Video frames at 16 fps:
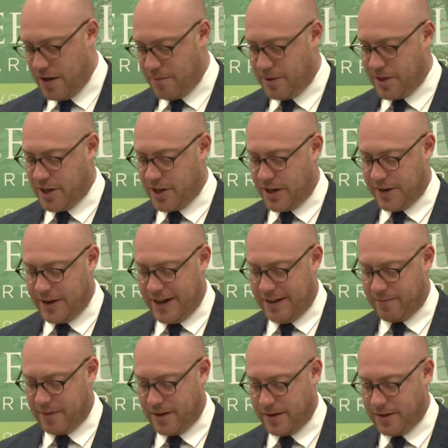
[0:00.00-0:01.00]
but you've got
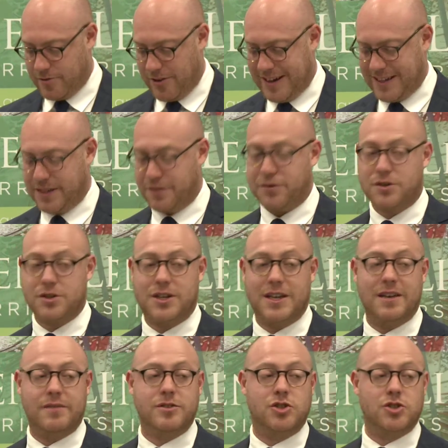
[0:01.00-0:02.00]
a great
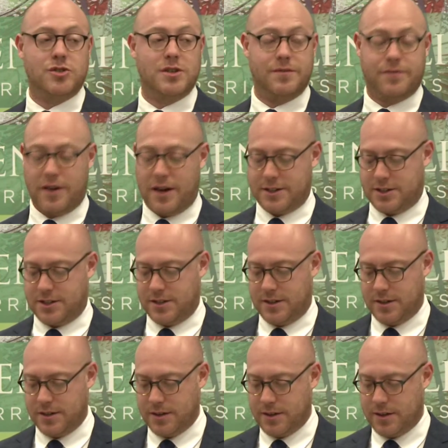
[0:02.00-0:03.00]
difficulty if a jury finds it.
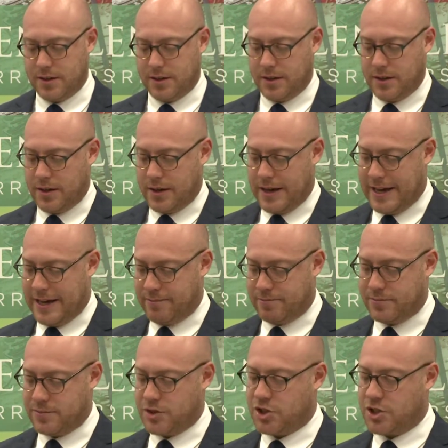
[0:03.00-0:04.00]

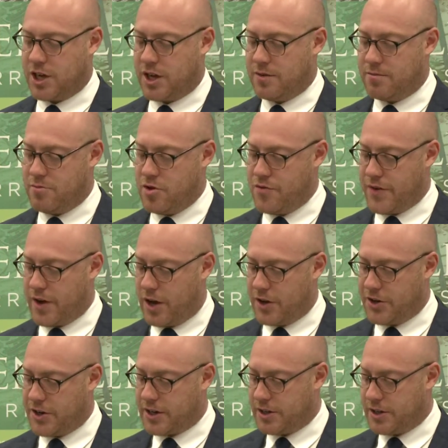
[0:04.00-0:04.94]
So moving on to